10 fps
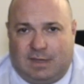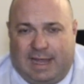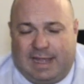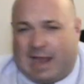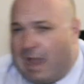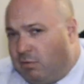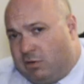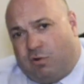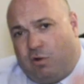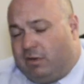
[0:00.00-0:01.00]
And I
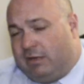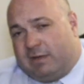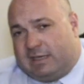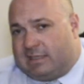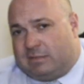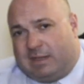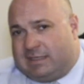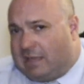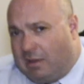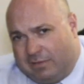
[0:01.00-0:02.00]
wouldn't call any witnesses
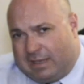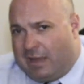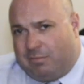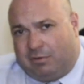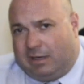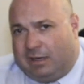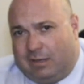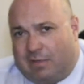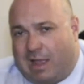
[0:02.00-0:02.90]
myself at that prelim.